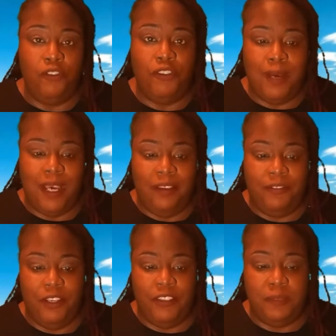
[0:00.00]
over my
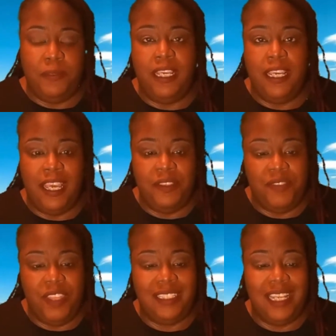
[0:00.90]
fear of speaking and
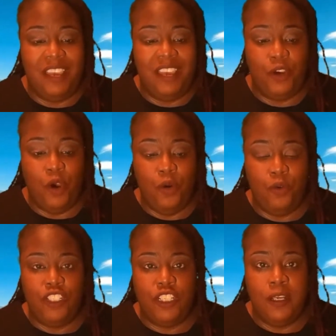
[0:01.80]
things that I have
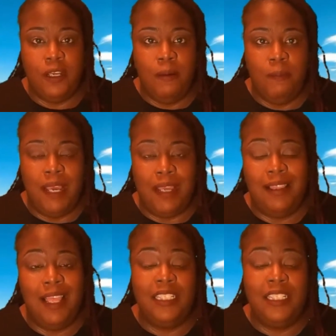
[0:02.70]
coached my
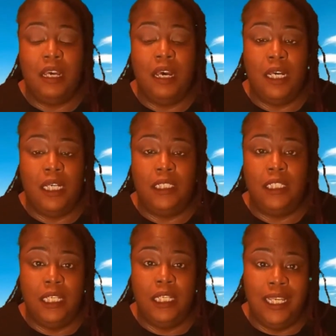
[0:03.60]
clients on,
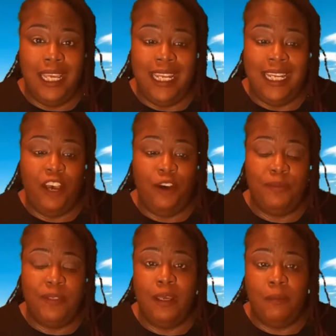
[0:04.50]
and it
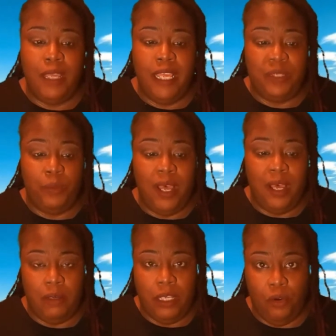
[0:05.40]
helped them as
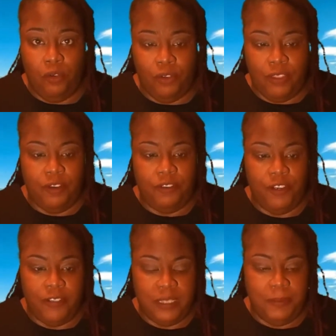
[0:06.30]
well get over their
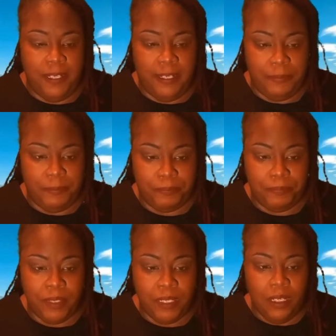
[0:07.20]
fear of speaking.
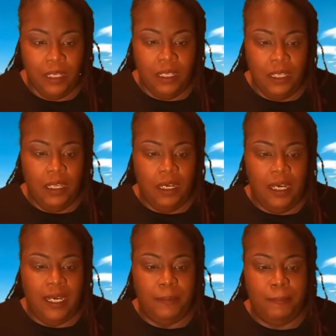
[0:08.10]

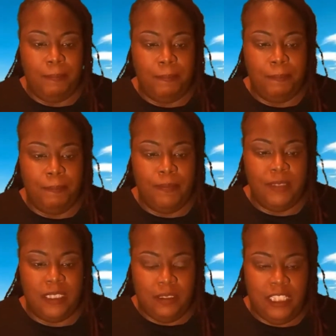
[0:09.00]
Um,
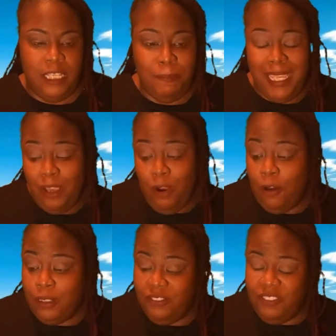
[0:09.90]
to me,
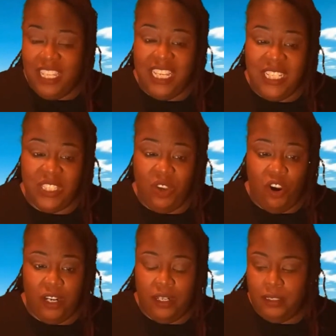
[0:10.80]
all of these
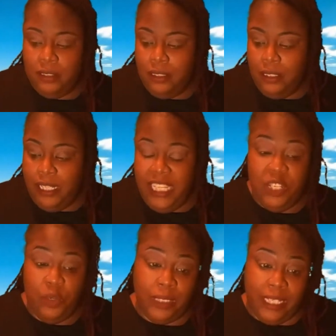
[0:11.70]
are
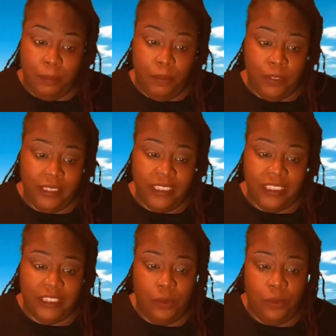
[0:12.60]
equally important,
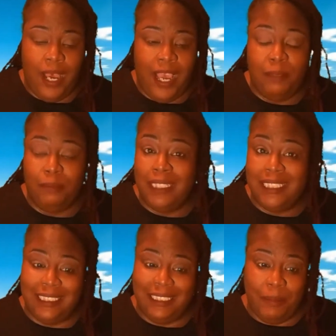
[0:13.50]
so I am
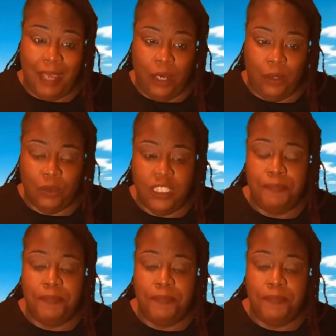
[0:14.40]
listing them out